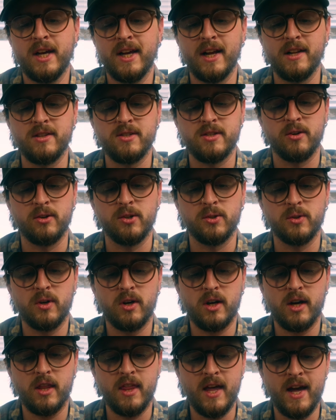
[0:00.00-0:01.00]
And so
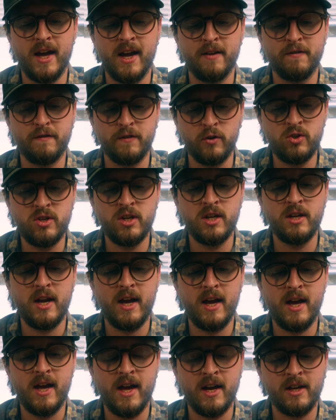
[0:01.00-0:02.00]
the Fuji
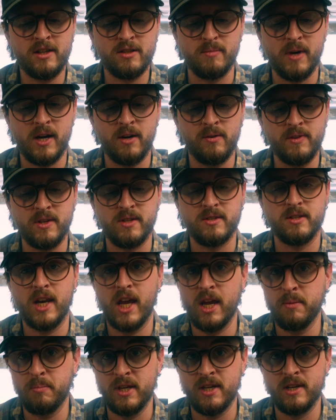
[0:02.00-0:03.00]
X mount, this is an
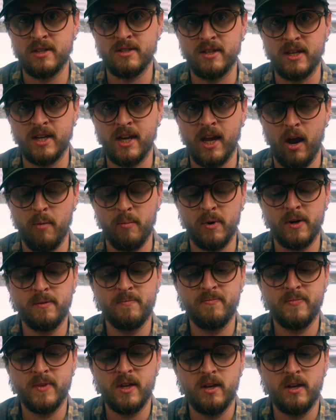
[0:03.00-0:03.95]
APS-C camera.